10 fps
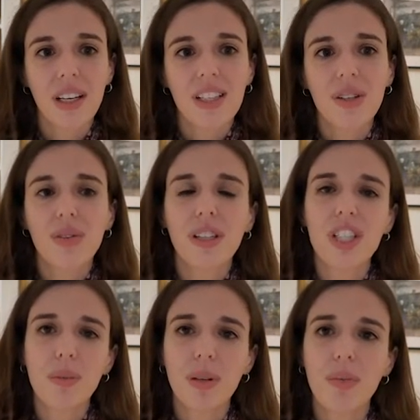So it really
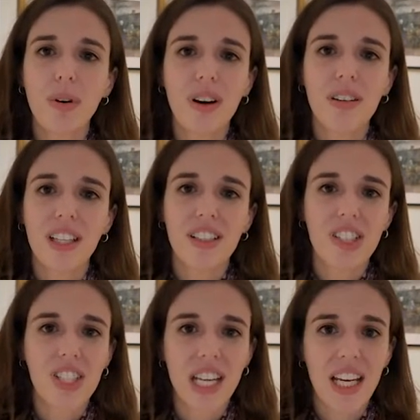should be more than
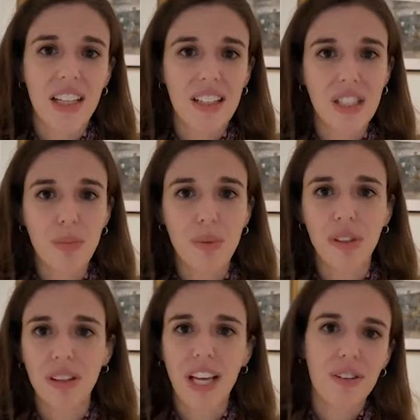just stating
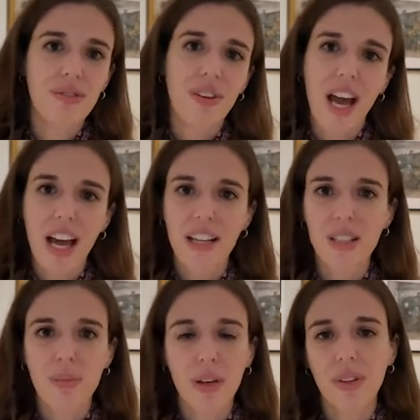simple life facts
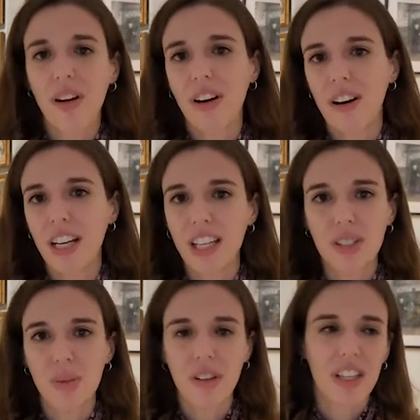about the
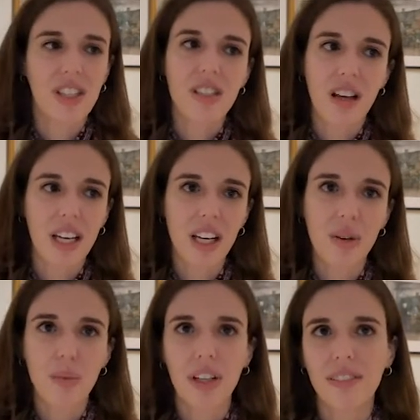artist, where they
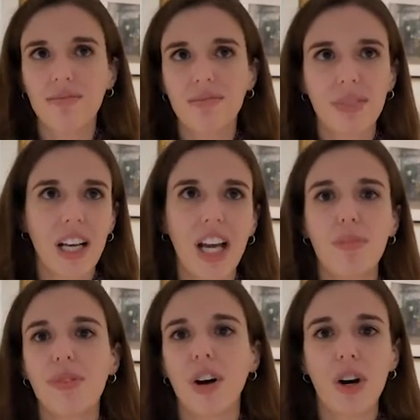studied, what type
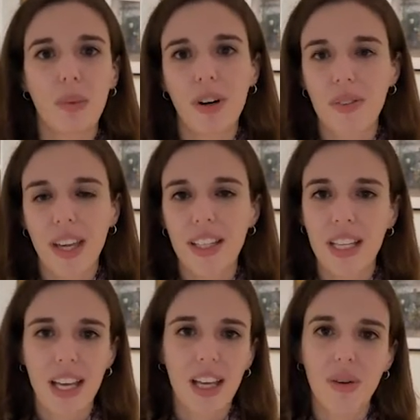of artwork they
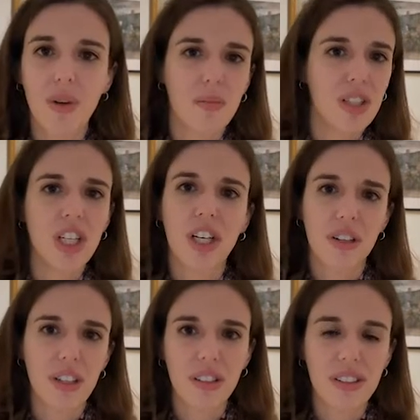did, what
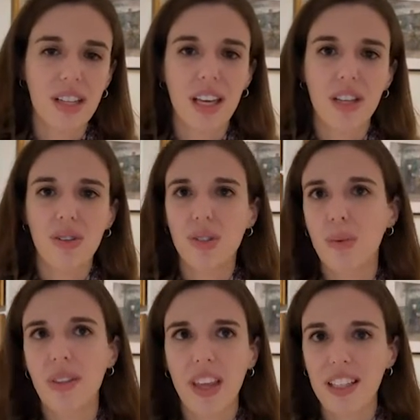materials they used,
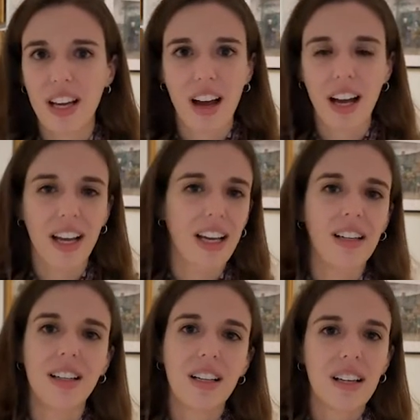when they died,